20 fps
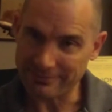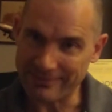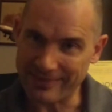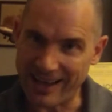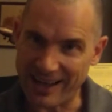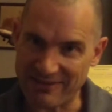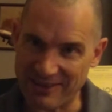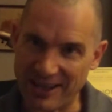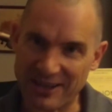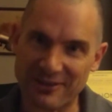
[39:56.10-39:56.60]

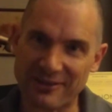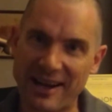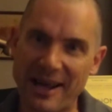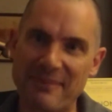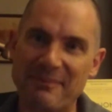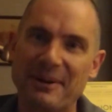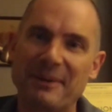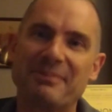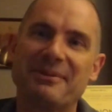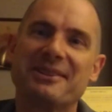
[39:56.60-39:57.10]
I've got to
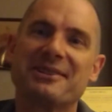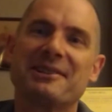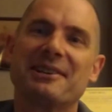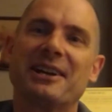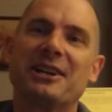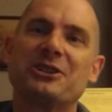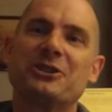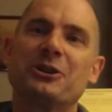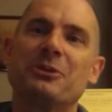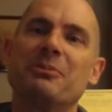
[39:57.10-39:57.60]
wrap up this
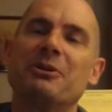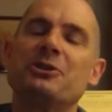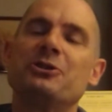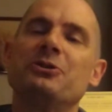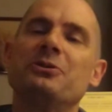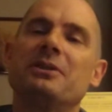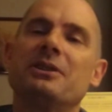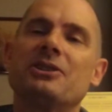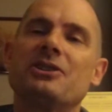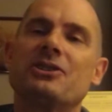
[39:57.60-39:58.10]
lecture, but
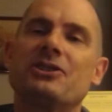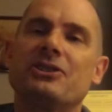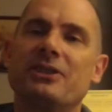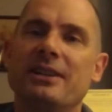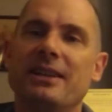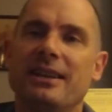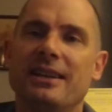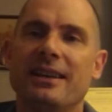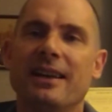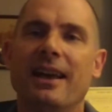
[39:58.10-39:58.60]
you can
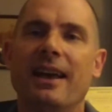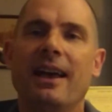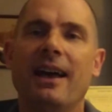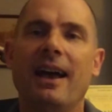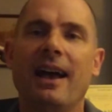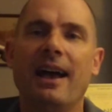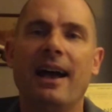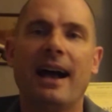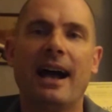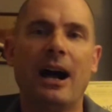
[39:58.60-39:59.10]
see
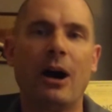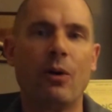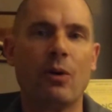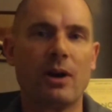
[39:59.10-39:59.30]
how